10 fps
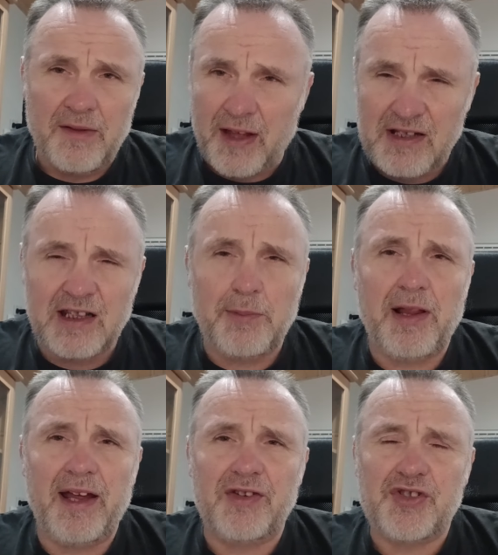That's in the
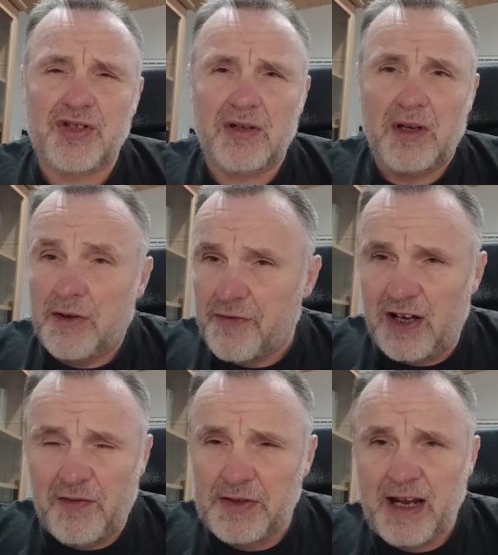pledge.
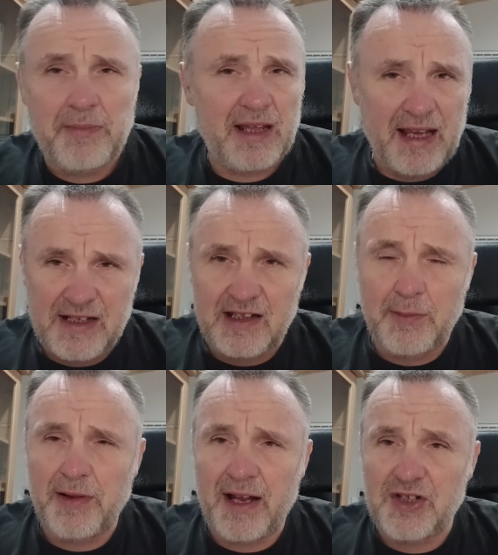Freedom of assembly, it's in the
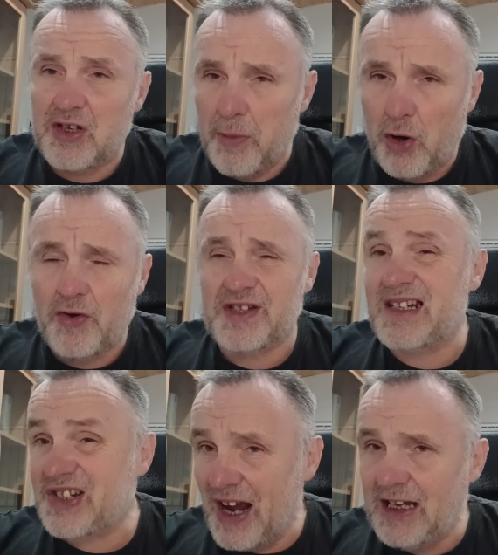pledge. Democracy,
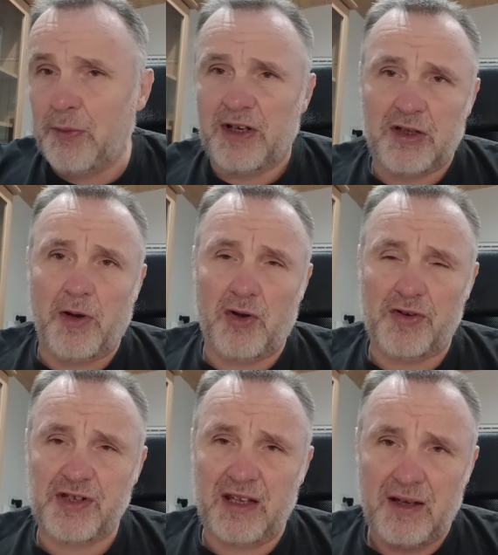genuine
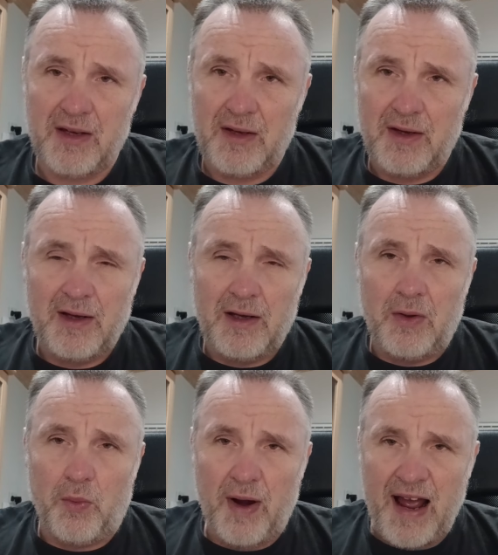democracy,
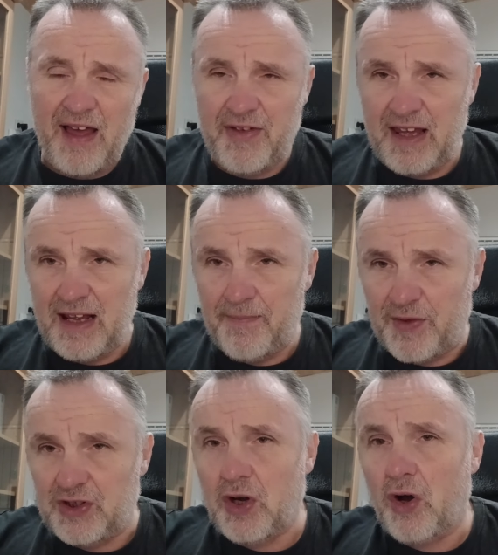where the
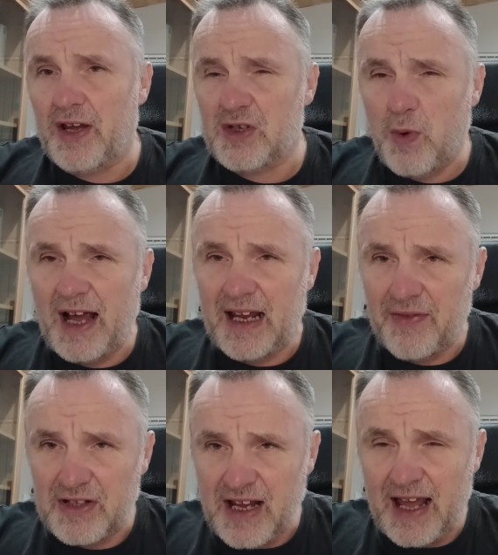dog is wagging
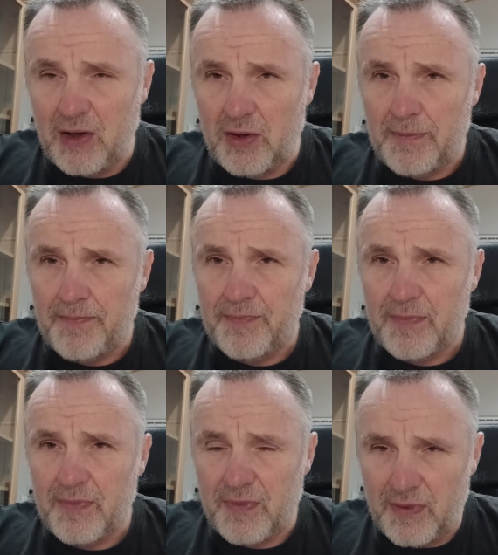the tail,
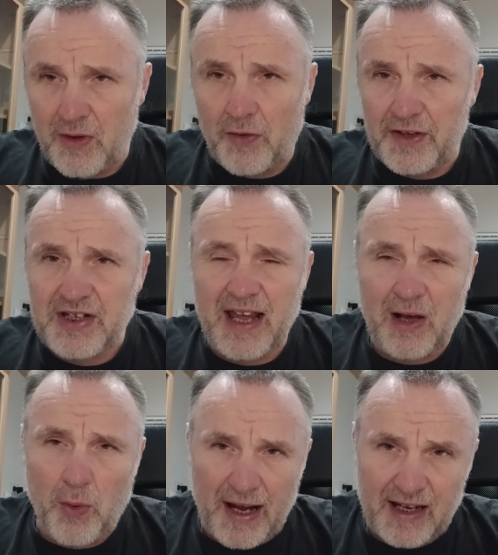not the tail
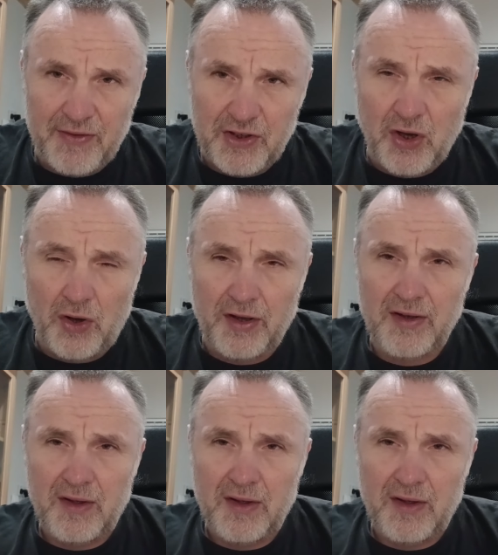wagging the dog.